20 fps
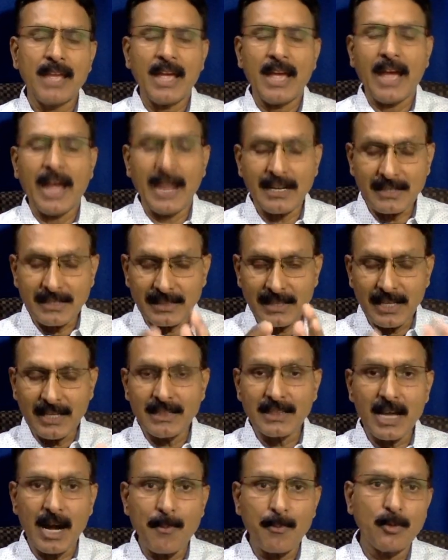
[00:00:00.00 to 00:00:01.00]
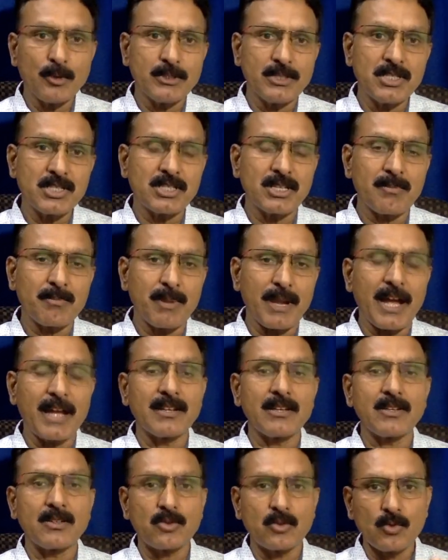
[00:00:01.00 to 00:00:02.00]
And then the opposition planned
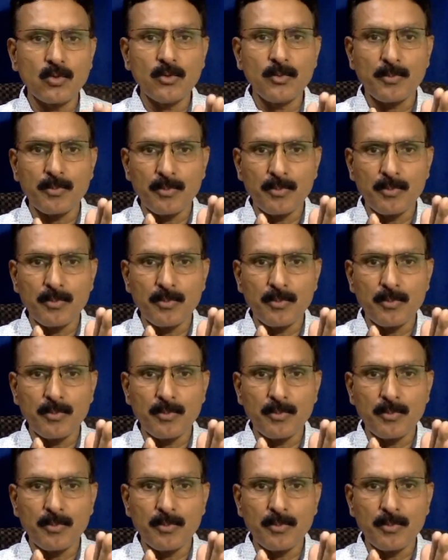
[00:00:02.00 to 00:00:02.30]
to